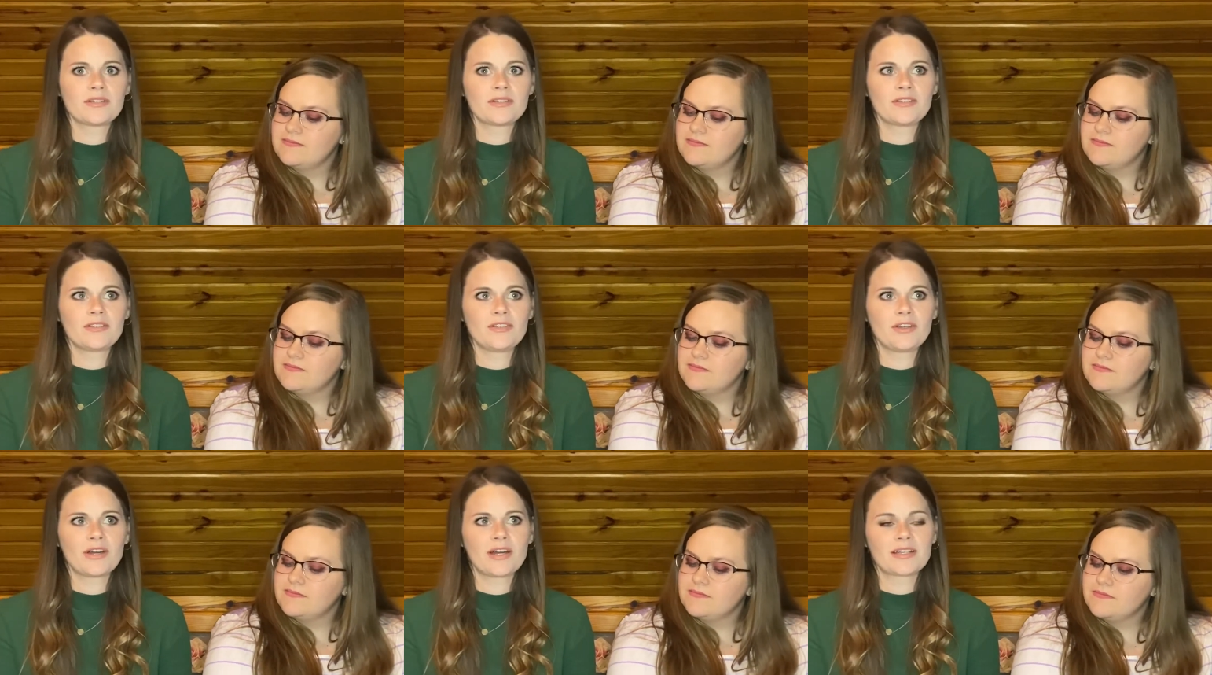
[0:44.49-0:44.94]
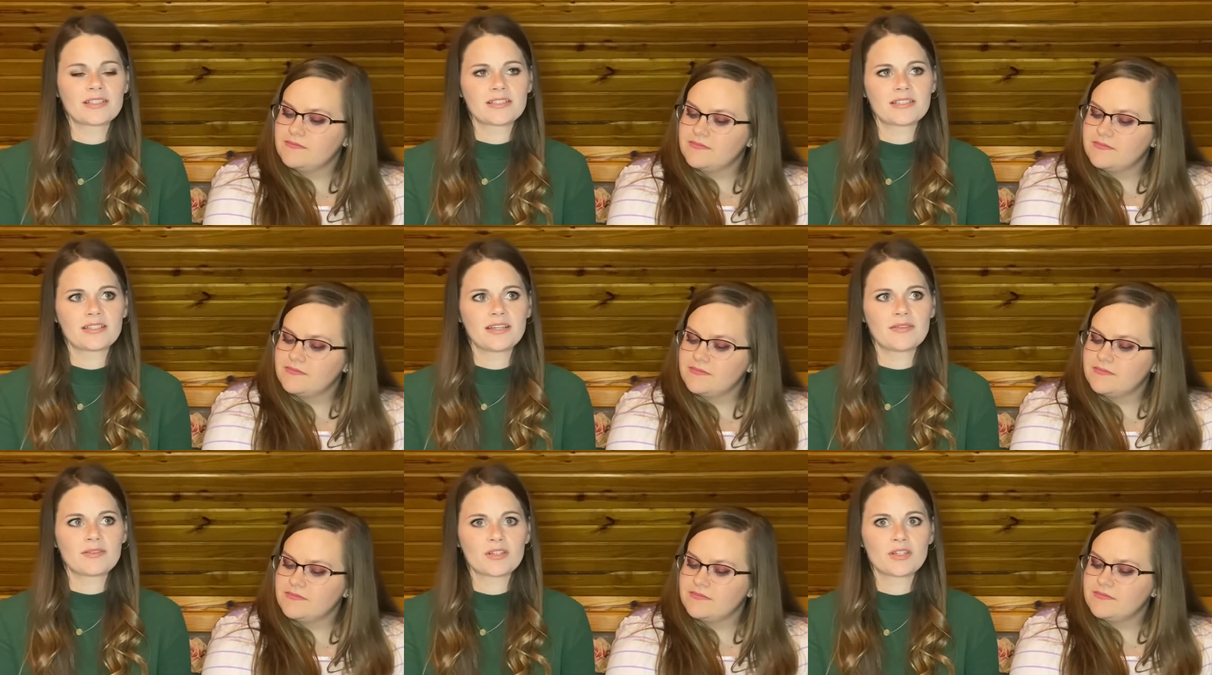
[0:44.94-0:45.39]
Speaker 1: you guys
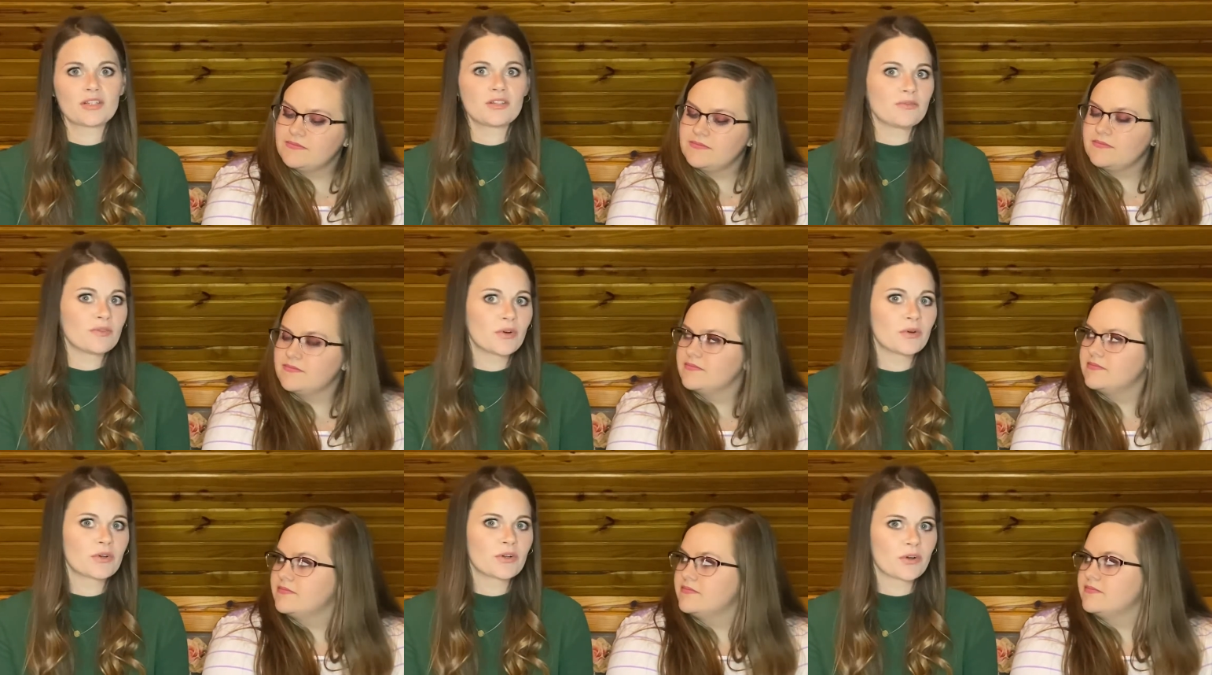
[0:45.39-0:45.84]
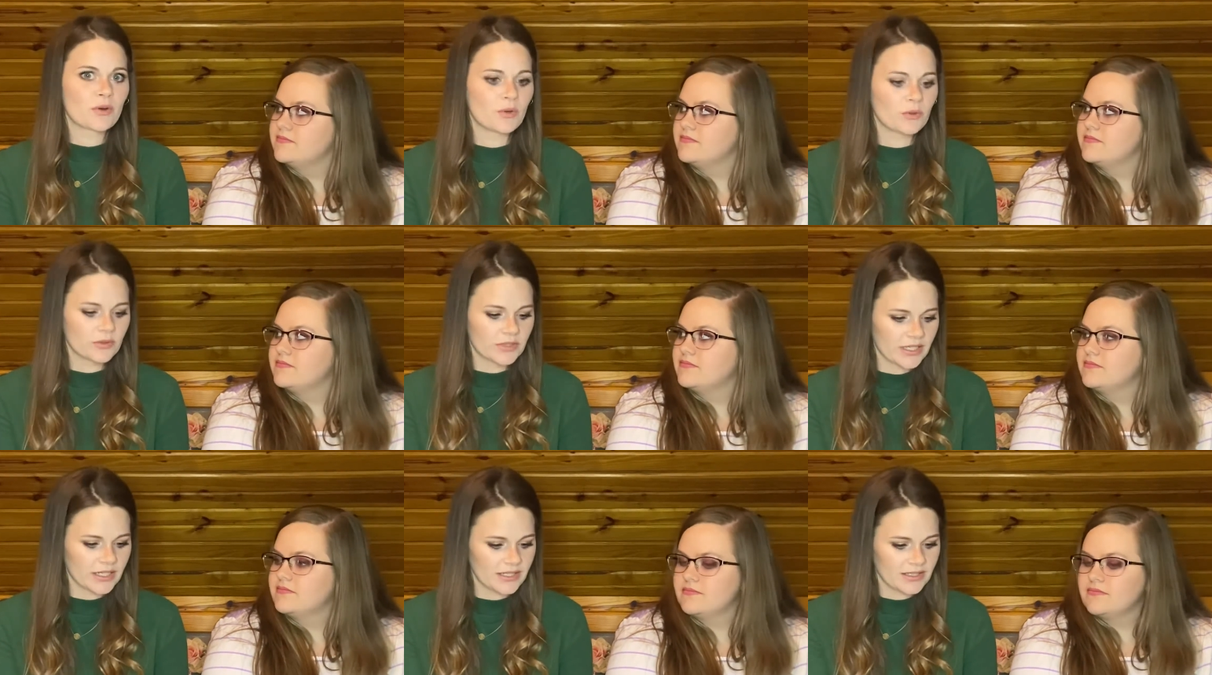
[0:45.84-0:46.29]
to have to devote your whole
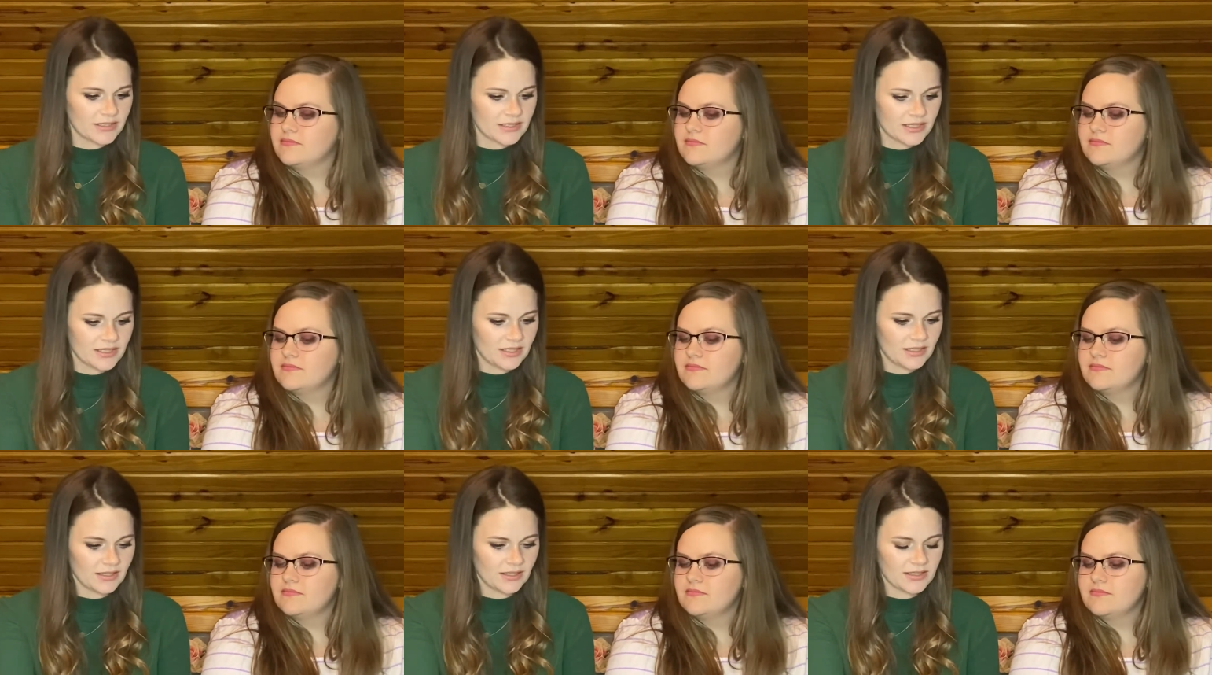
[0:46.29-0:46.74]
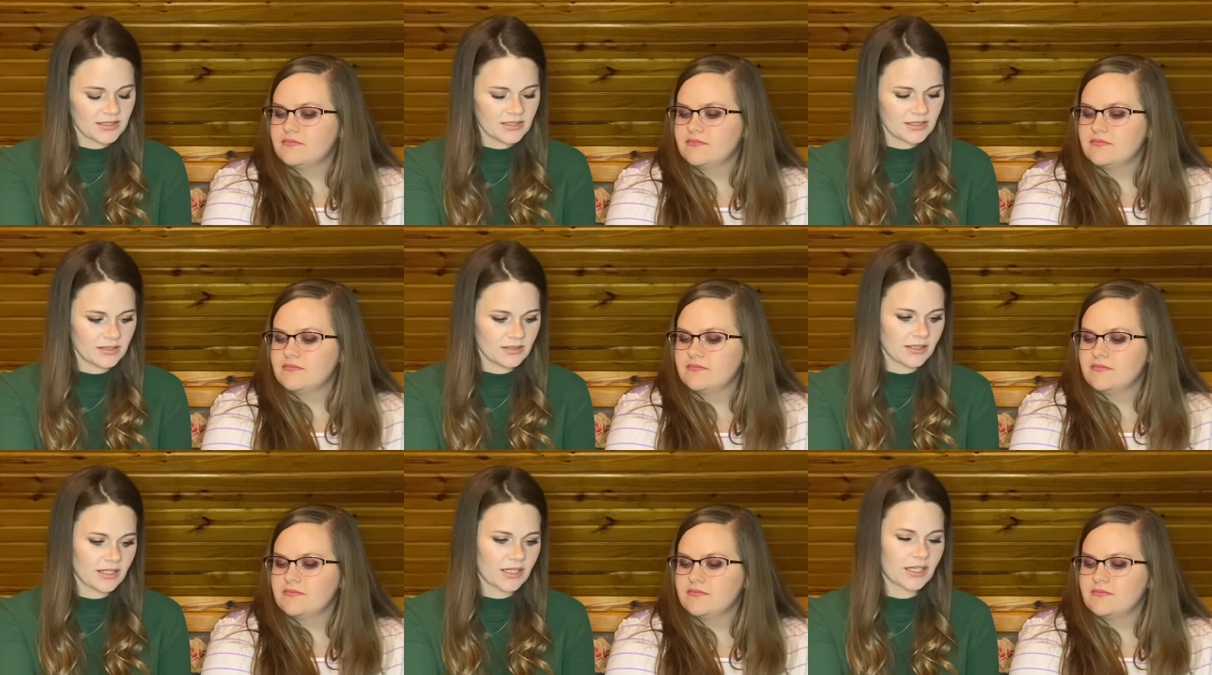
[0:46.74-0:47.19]
day to sit and
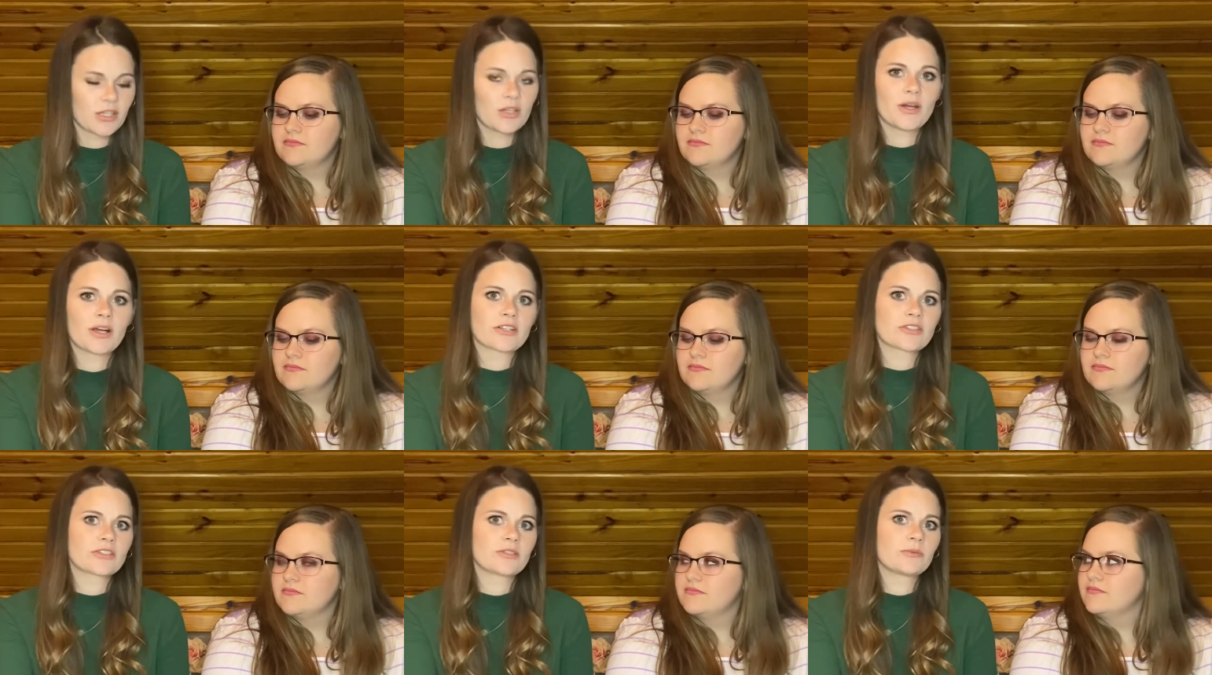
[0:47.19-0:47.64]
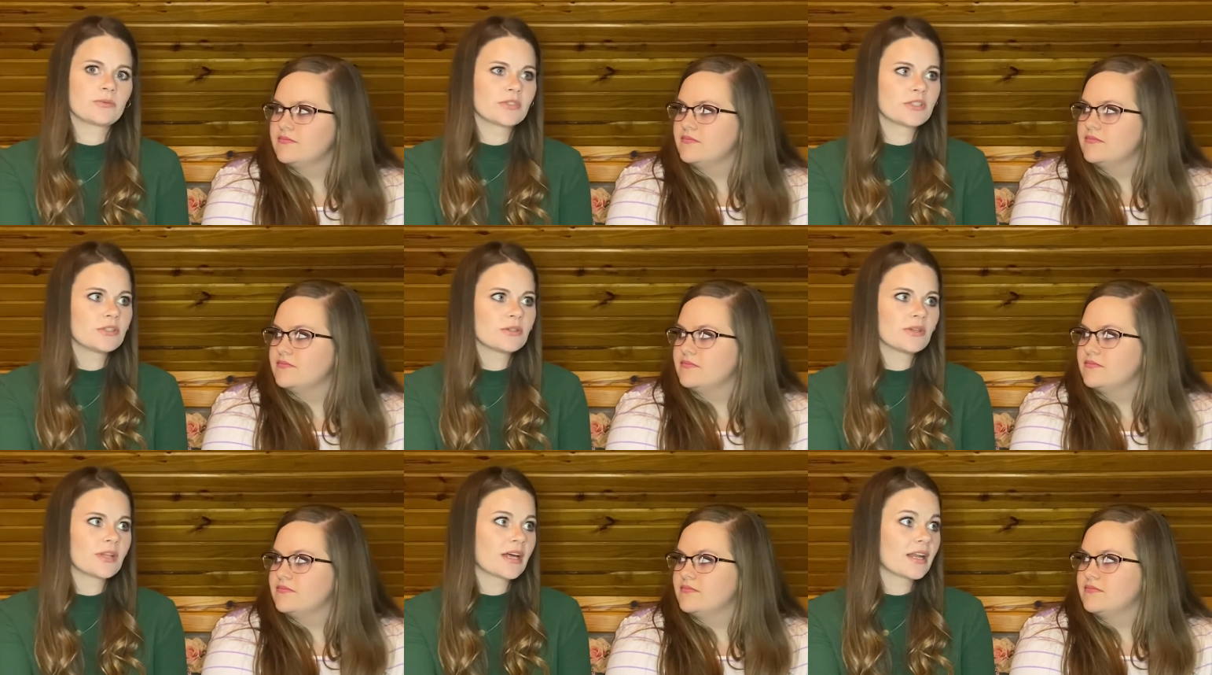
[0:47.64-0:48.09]
listen like you actually would
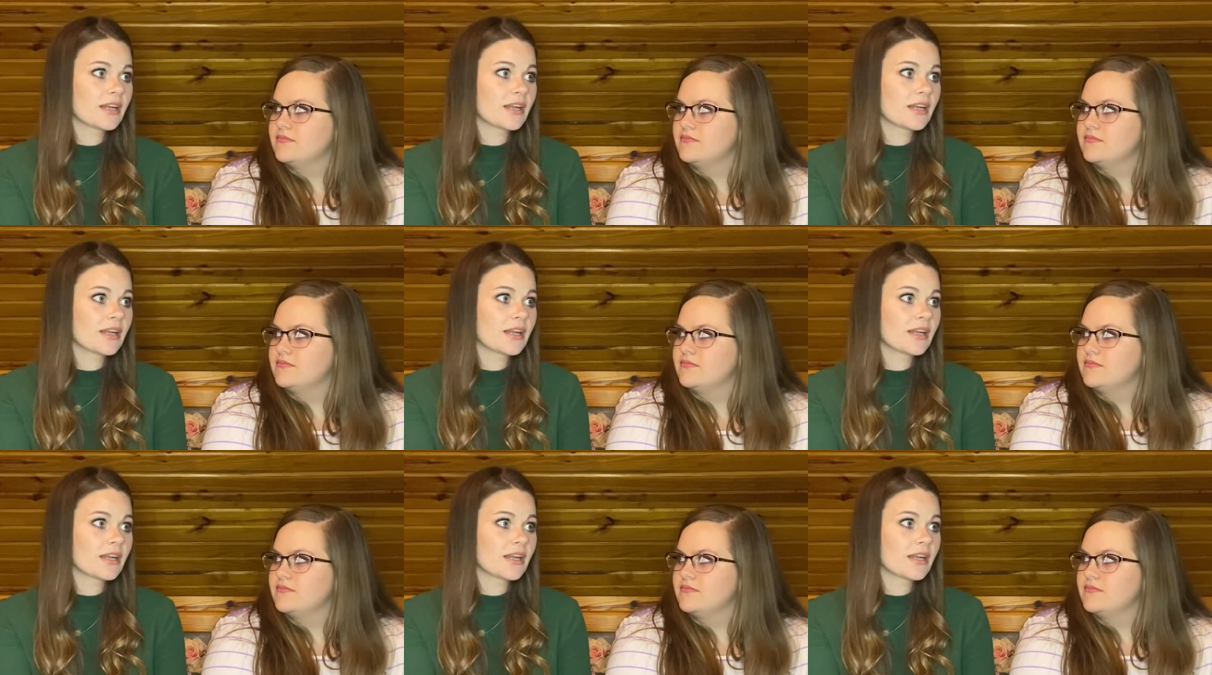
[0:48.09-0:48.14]
do that